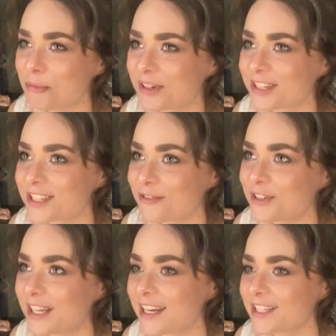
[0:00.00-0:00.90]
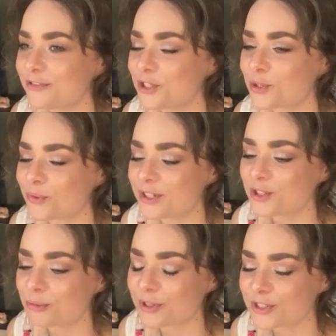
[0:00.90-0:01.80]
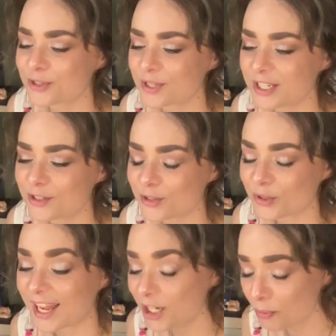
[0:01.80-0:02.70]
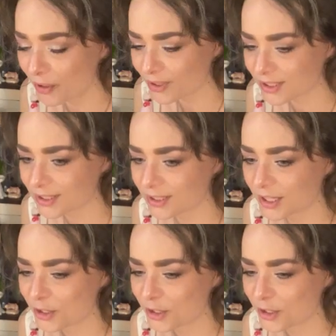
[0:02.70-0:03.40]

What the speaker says: because I feel like if you don't want to because you think you don't like books,